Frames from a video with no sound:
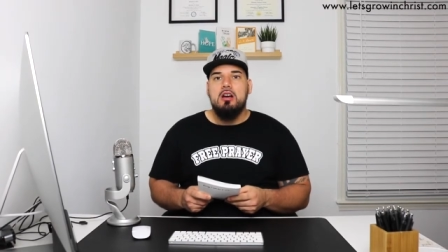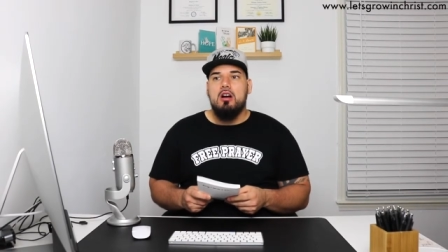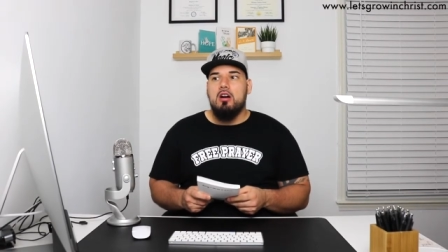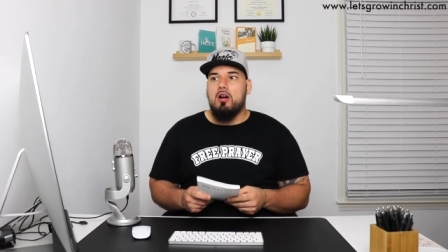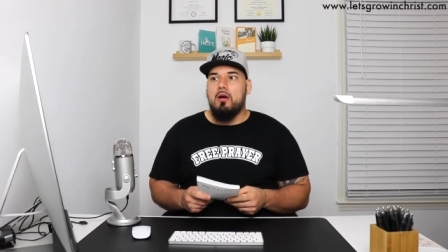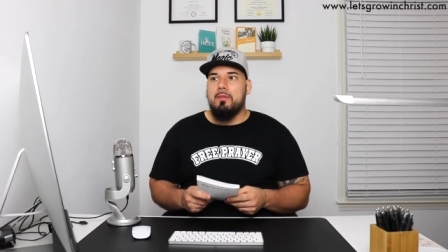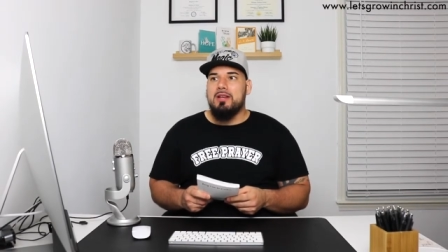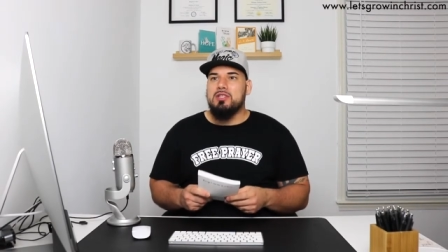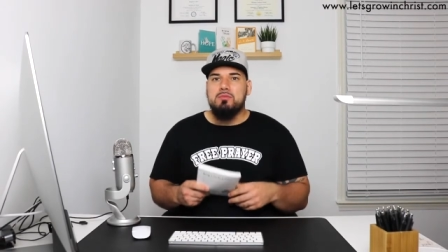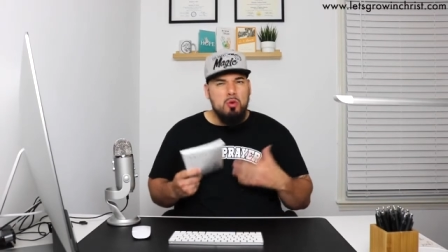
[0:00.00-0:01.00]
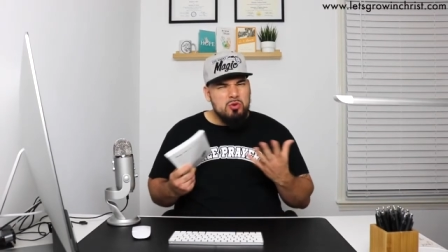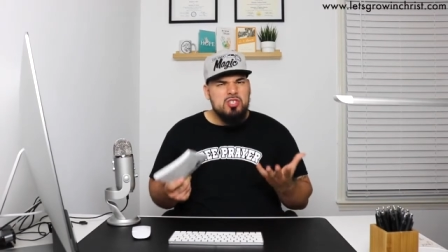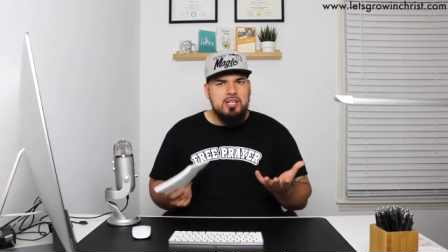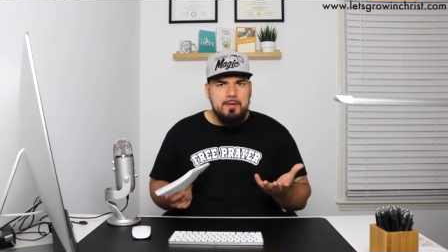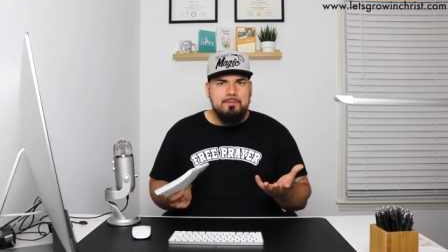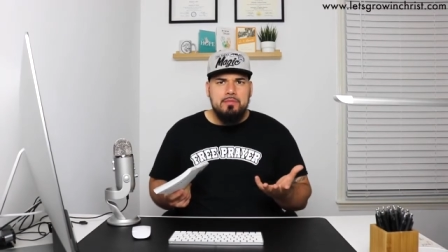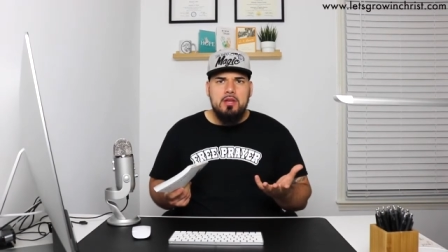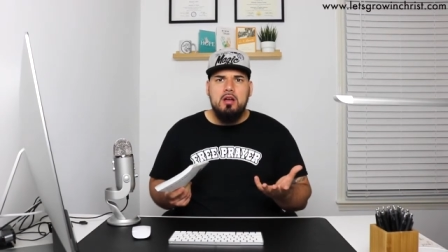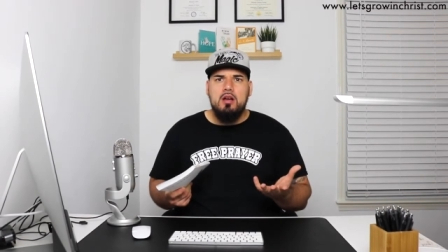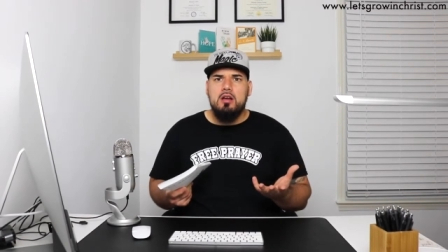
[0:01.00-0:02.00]
Um, and it's mostly
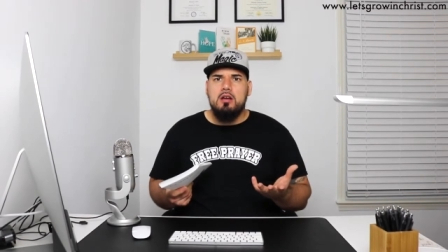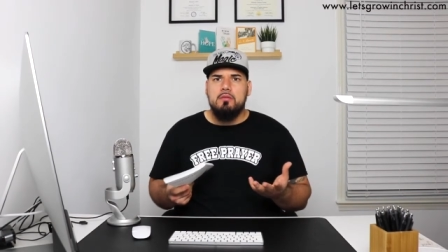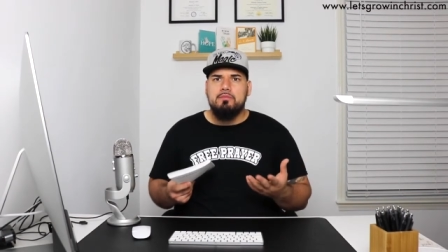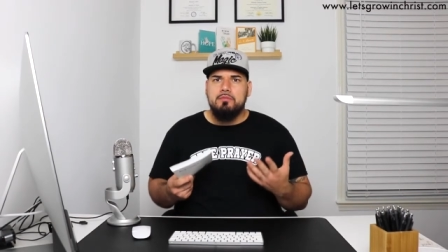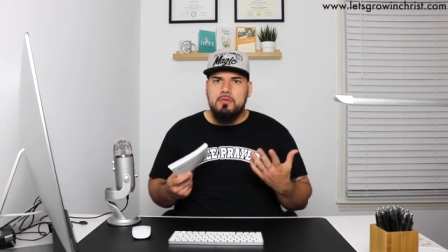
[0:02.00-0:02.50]
uh,